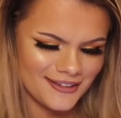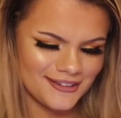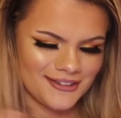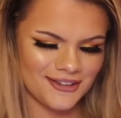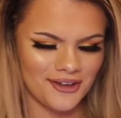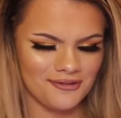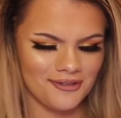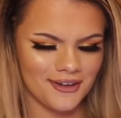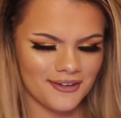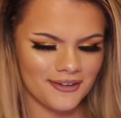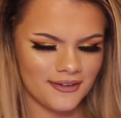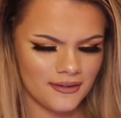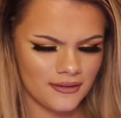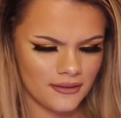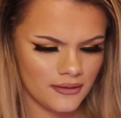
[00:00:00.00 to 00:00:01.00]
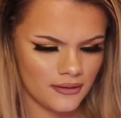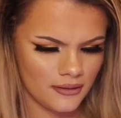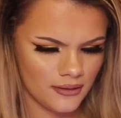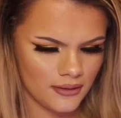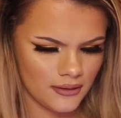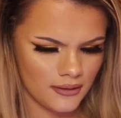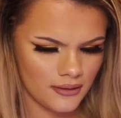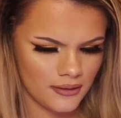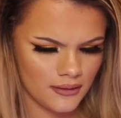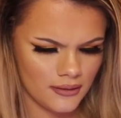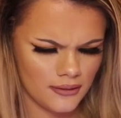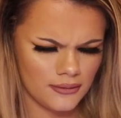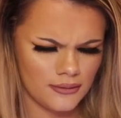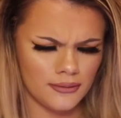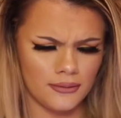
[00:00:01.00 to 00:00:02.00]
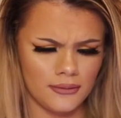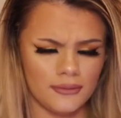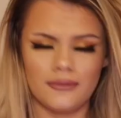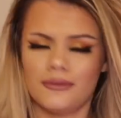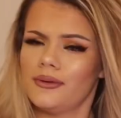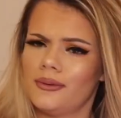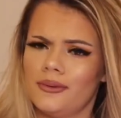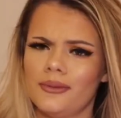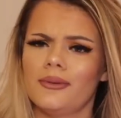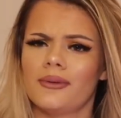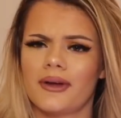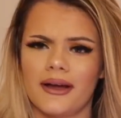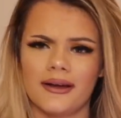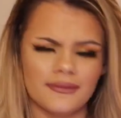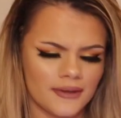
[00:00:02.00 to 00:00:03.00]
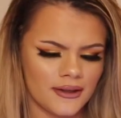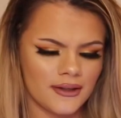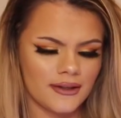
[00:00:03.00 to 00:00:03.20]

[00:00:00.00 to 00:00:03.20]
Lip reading: top model. Ooh, okay.